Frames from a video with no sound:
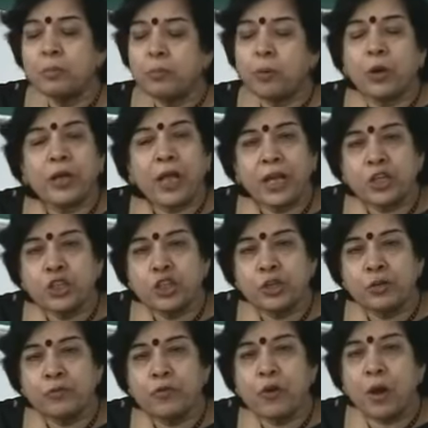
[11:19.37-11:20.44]

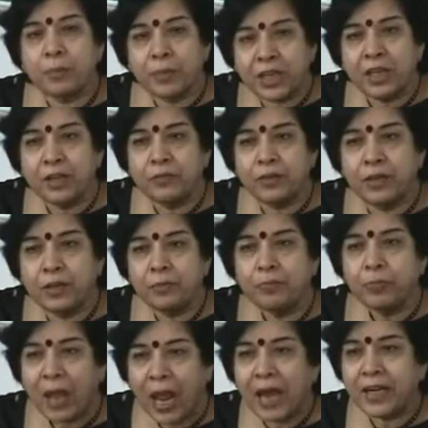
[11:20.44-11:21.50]
protection from evil
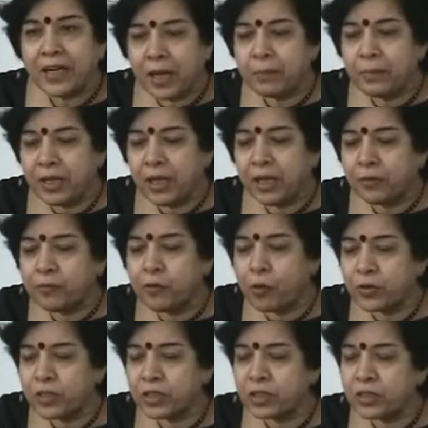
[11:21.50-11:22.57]
and demonic
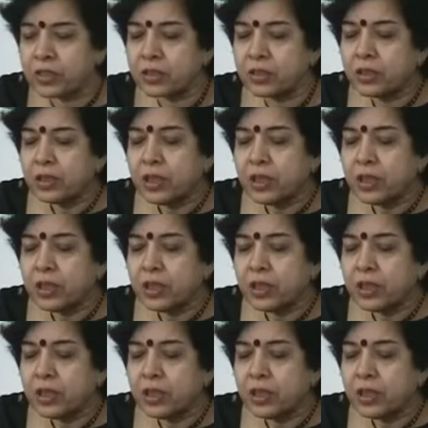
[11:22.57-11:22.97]
forces.